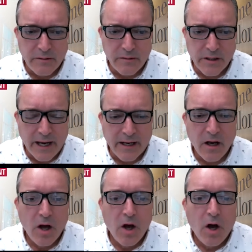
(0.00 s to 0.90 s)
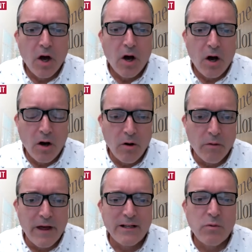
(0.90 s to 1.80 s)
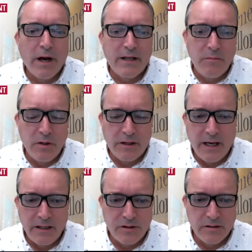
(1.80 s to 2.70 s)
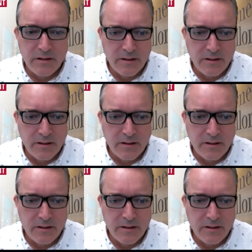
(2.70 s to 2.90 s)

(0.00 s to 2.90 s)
It's like, oh, that's why communication